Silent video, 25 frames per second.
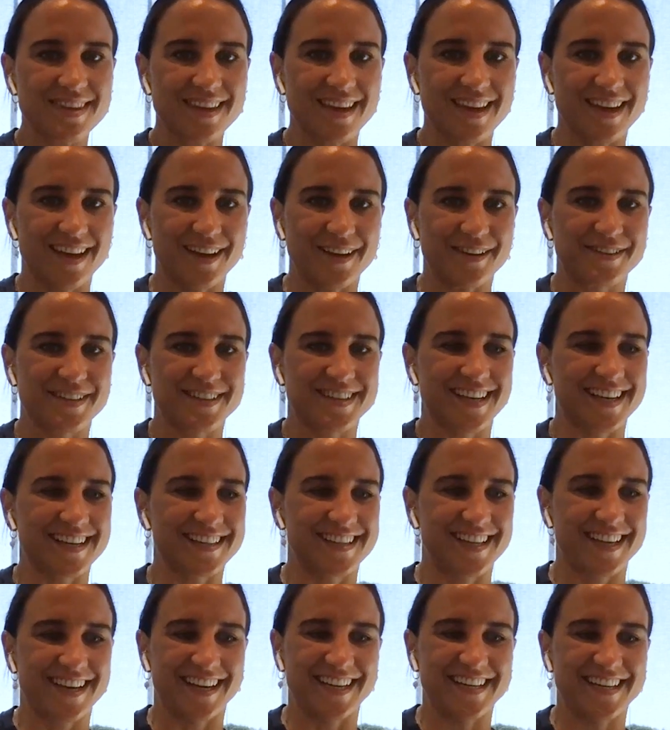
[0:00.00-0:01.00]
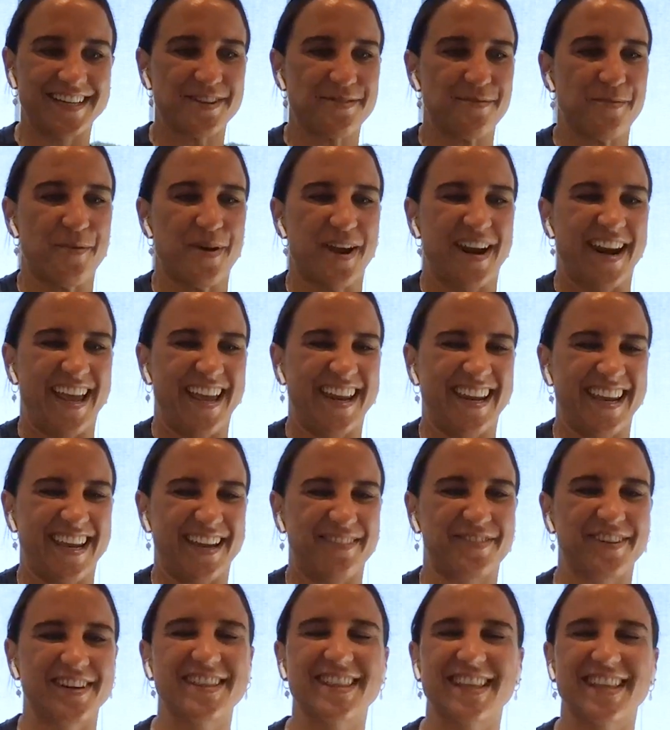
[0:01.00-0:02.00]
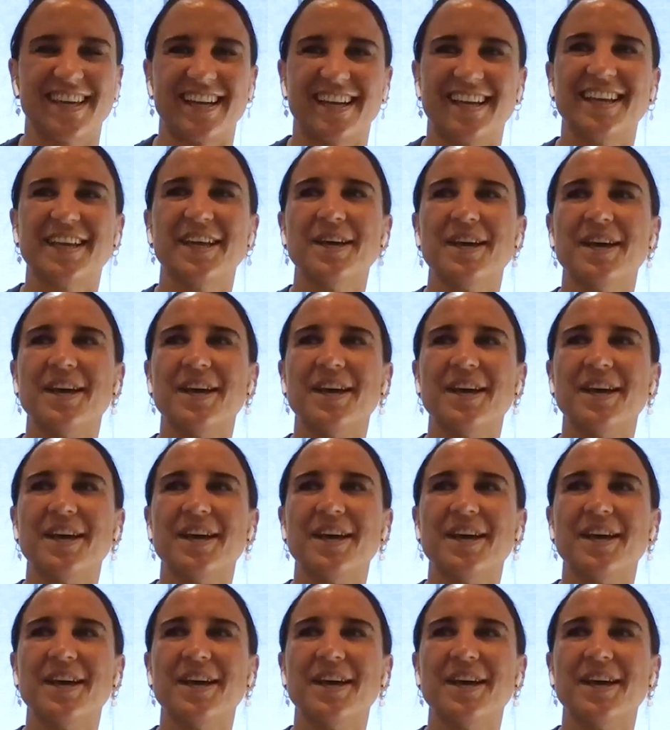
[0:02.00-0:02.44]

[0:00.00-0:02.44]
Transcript: I just went at everything.